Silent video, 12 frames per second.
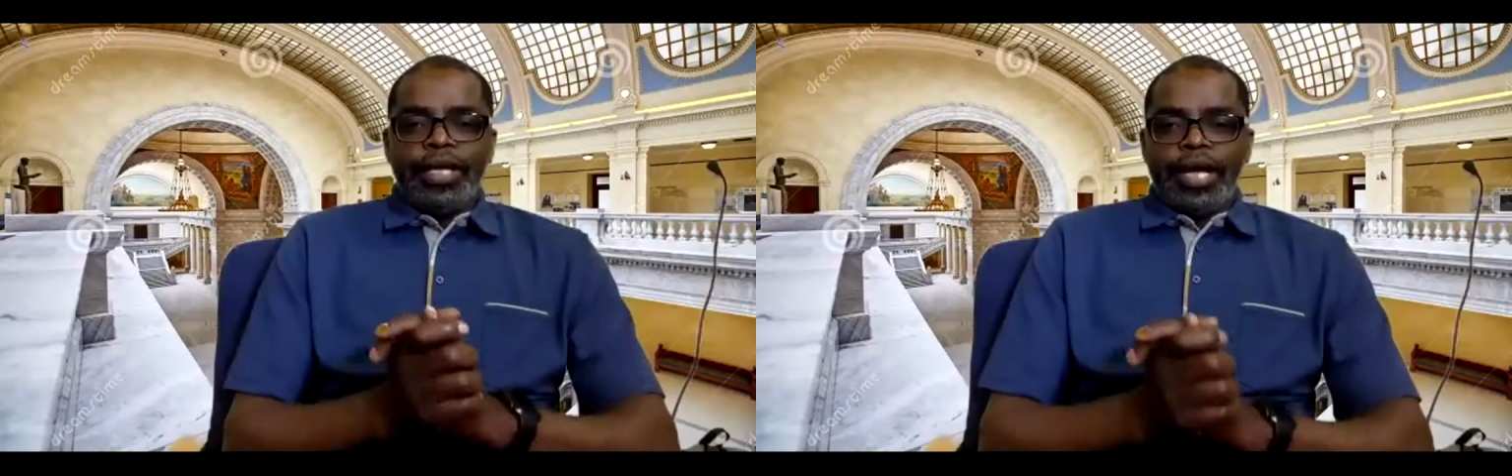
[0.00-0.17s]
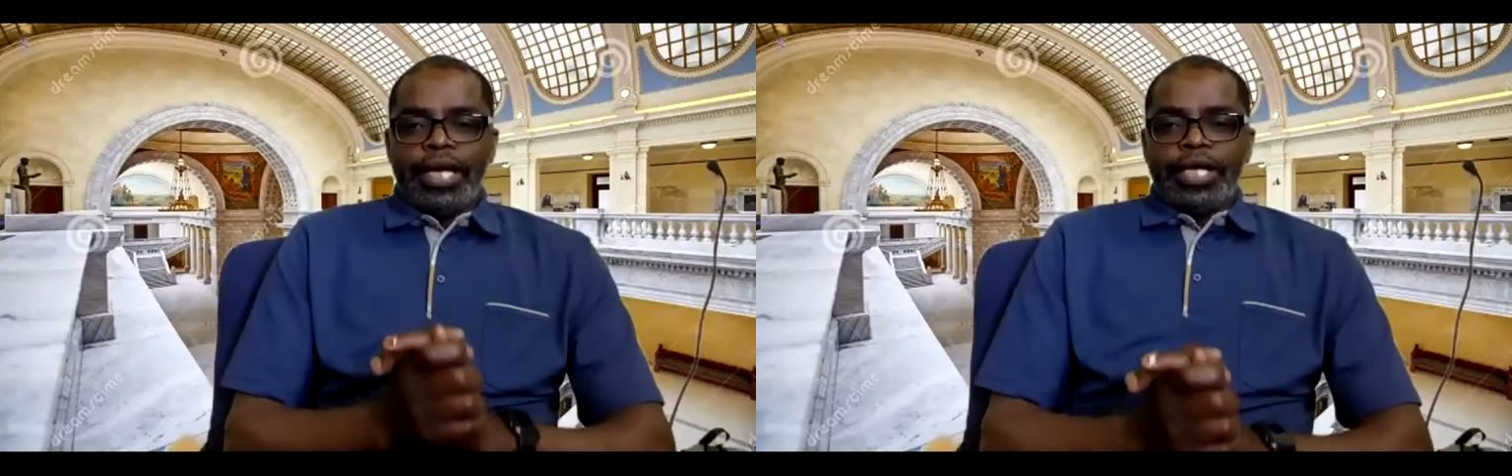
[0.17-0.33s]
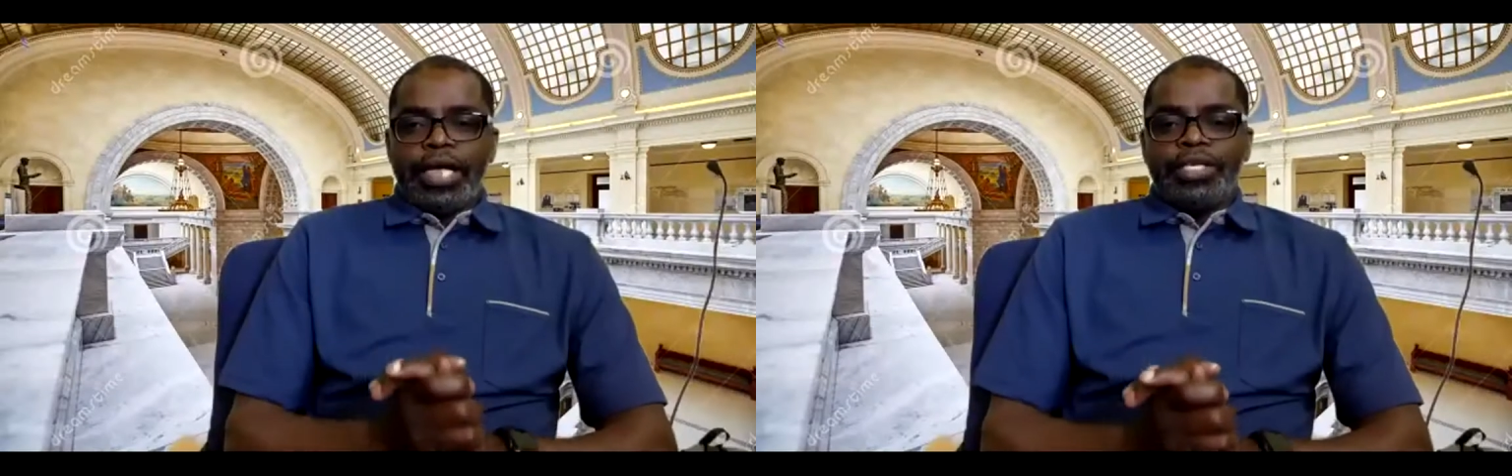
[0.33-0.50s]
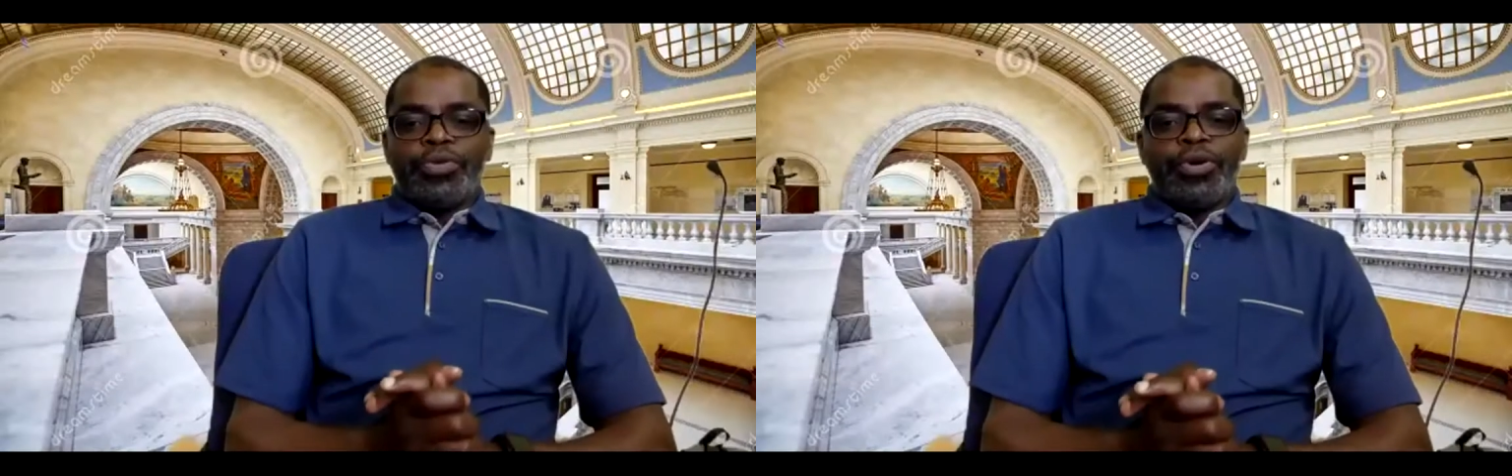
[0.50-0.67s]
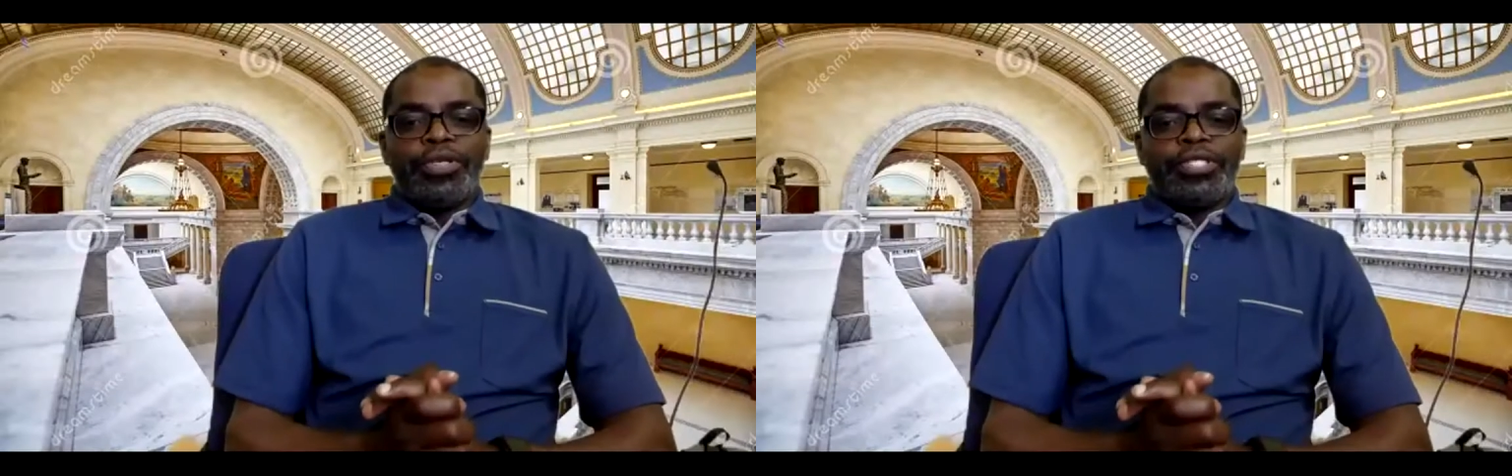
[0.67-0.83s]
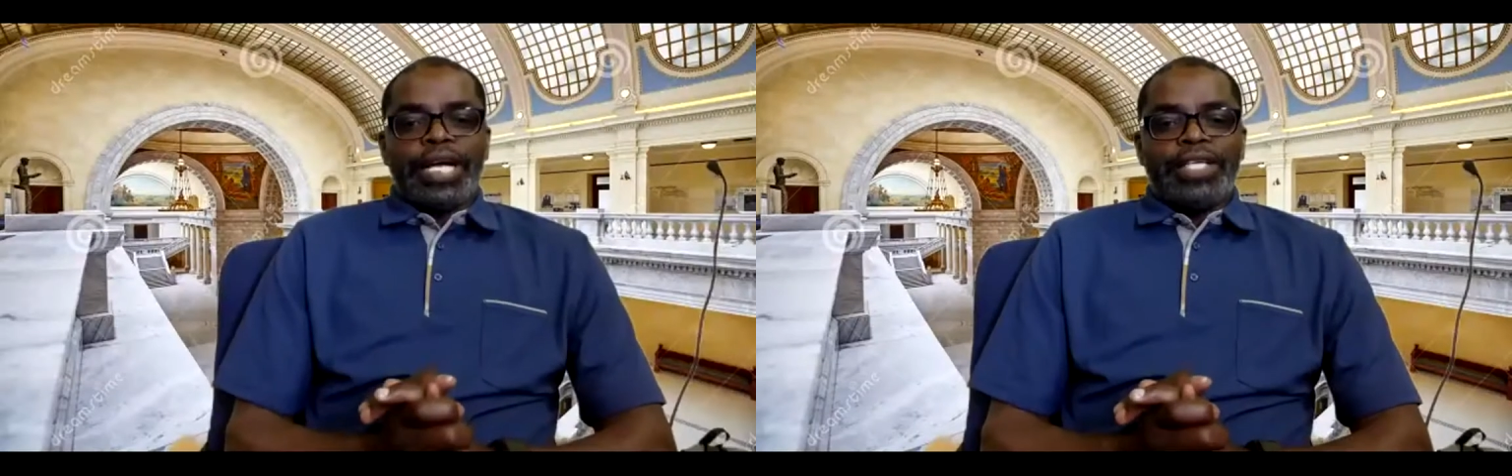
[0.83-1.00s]
I just
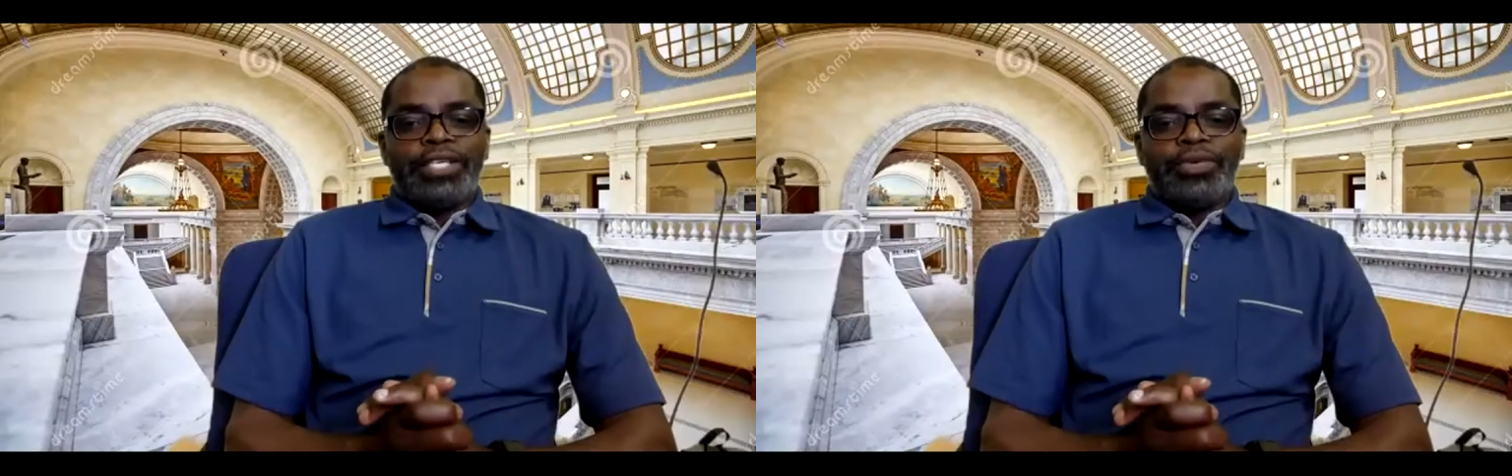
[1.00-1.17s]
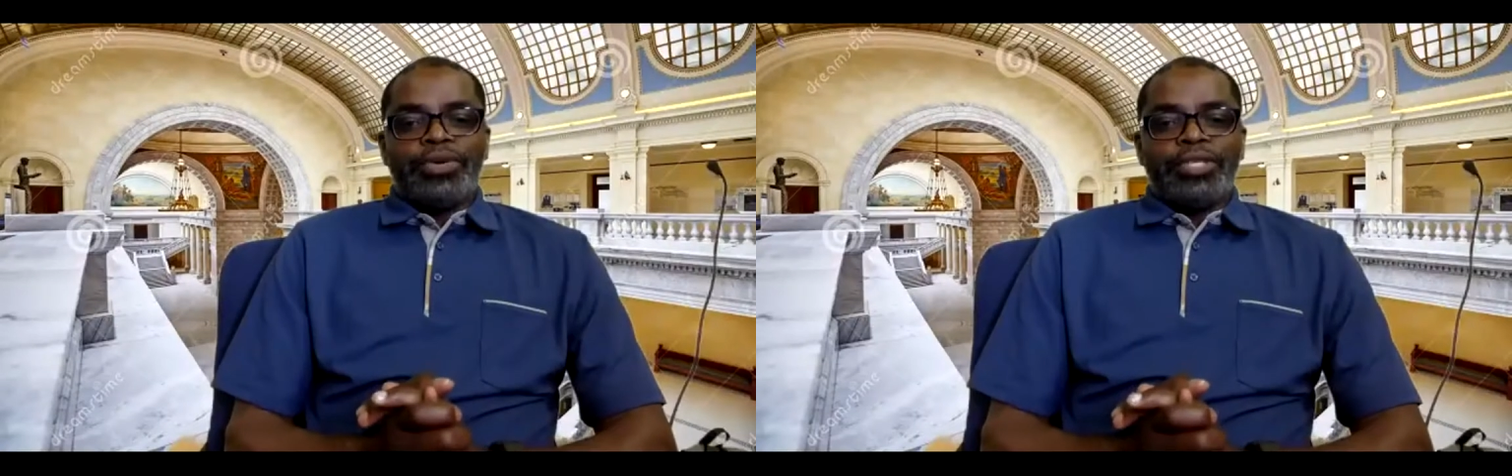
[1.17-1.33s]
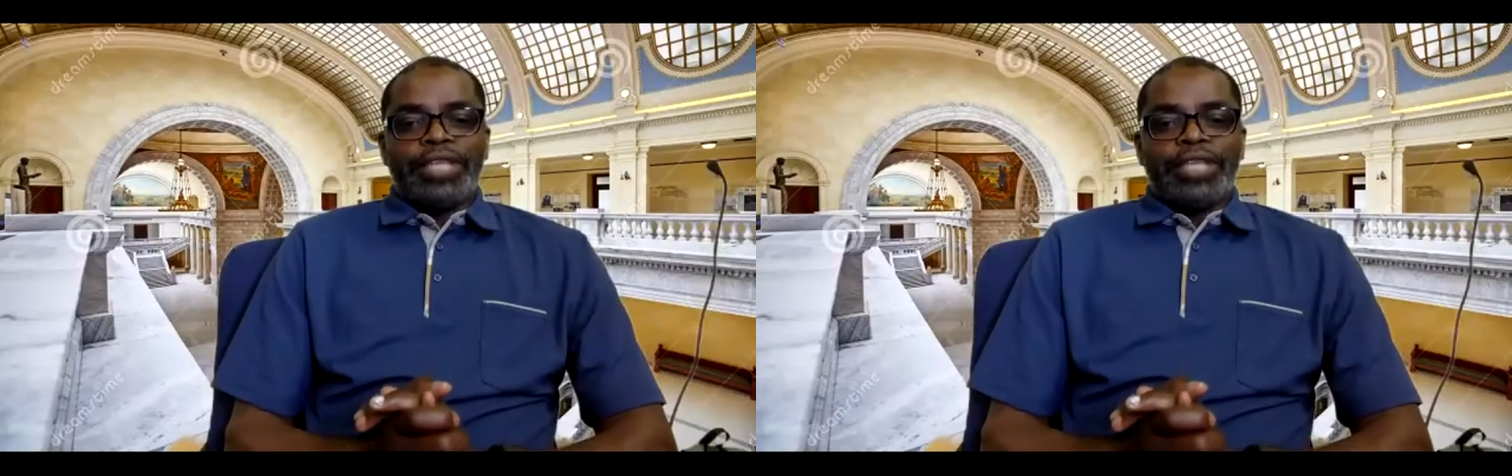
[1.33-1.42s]
want to